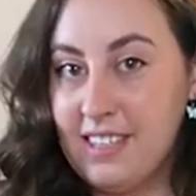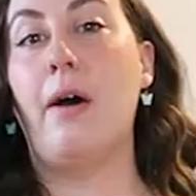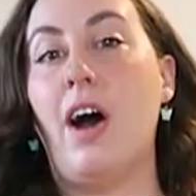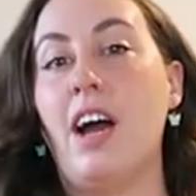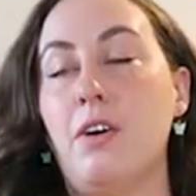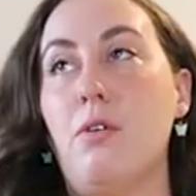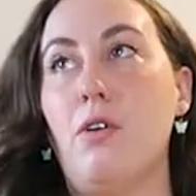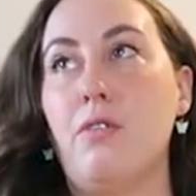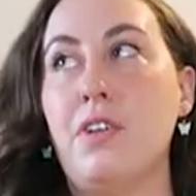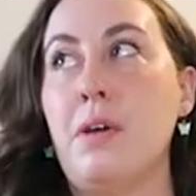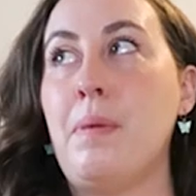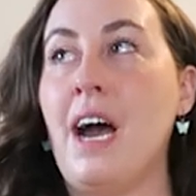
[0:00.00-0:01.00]
Now, I know
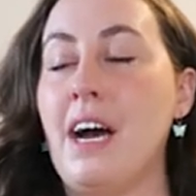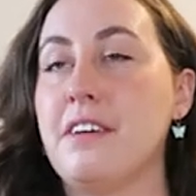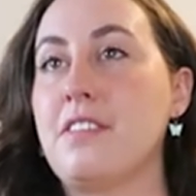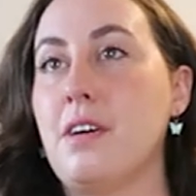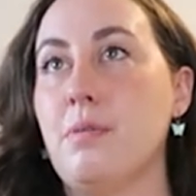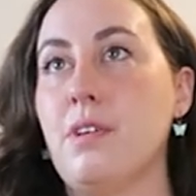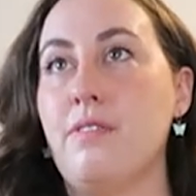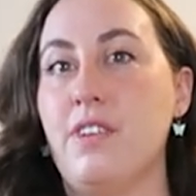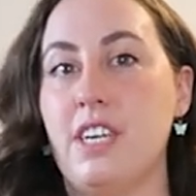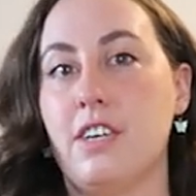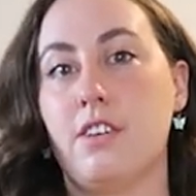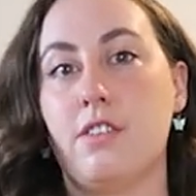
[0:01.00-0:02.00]
over the past couple of
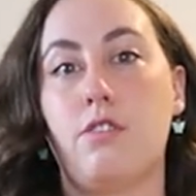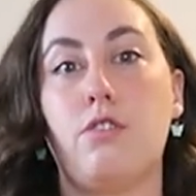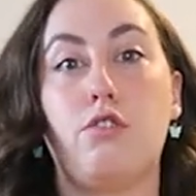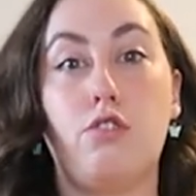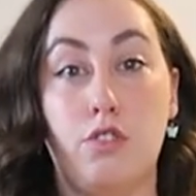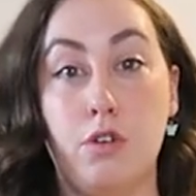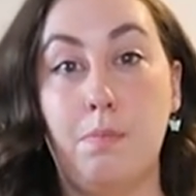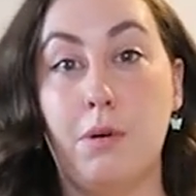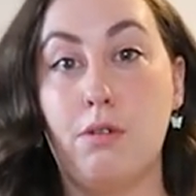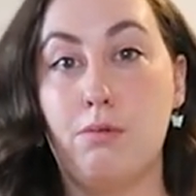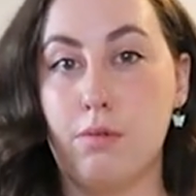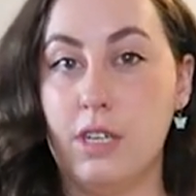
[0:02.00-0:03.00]
years,
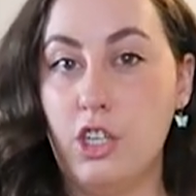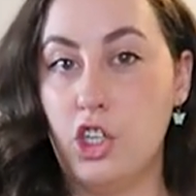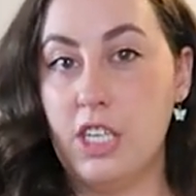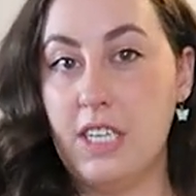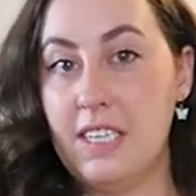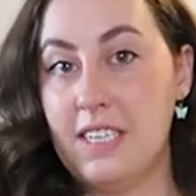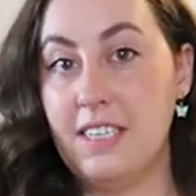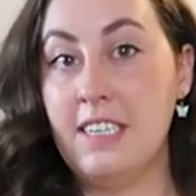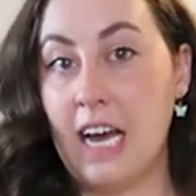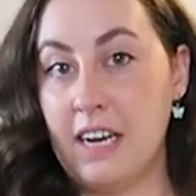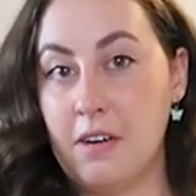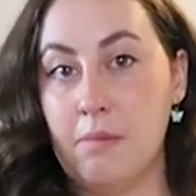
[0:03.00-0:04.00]
super rigid
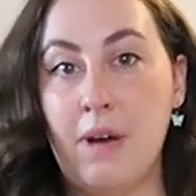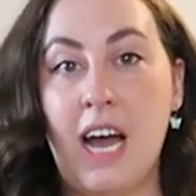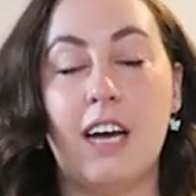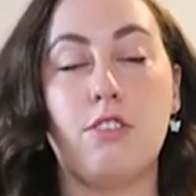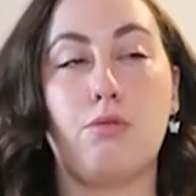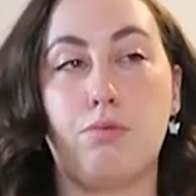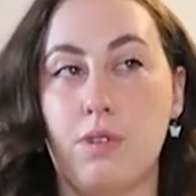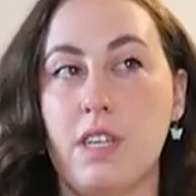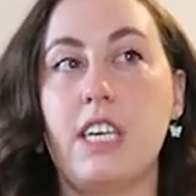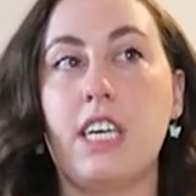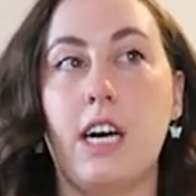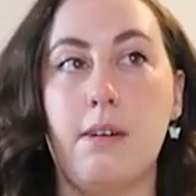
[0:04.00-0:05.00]
denim has
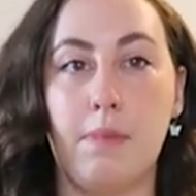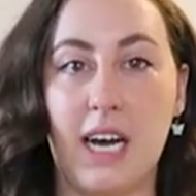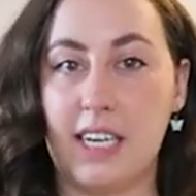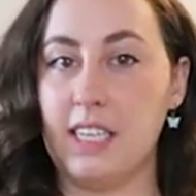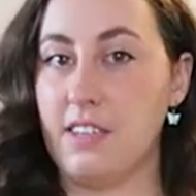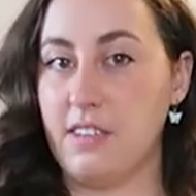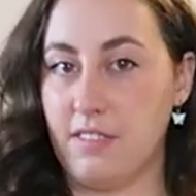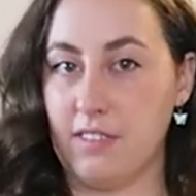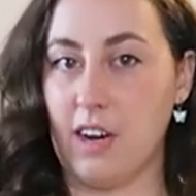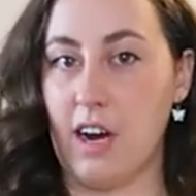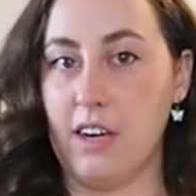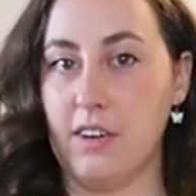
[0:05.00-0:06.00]
really come back into
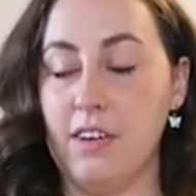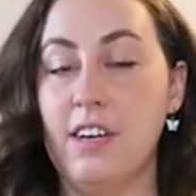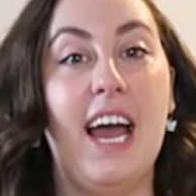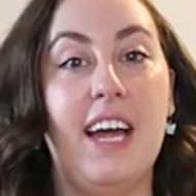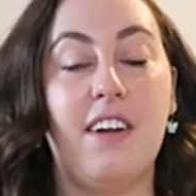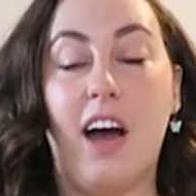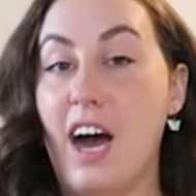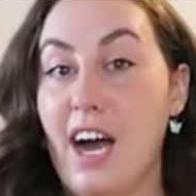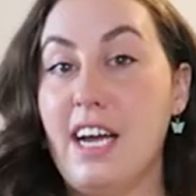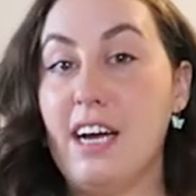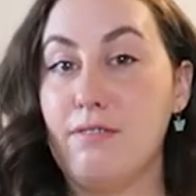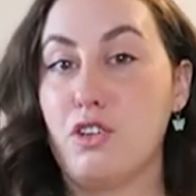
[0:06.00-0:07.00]
style, and I
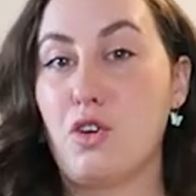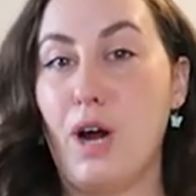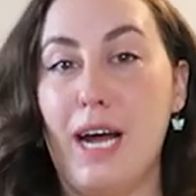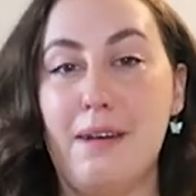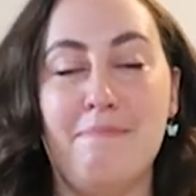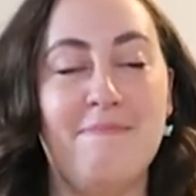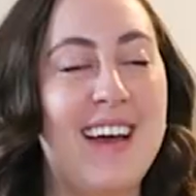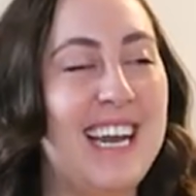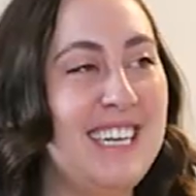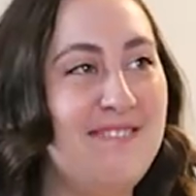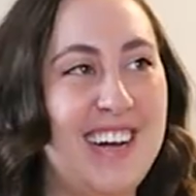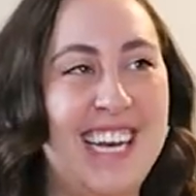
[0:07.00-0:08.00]
have tried many,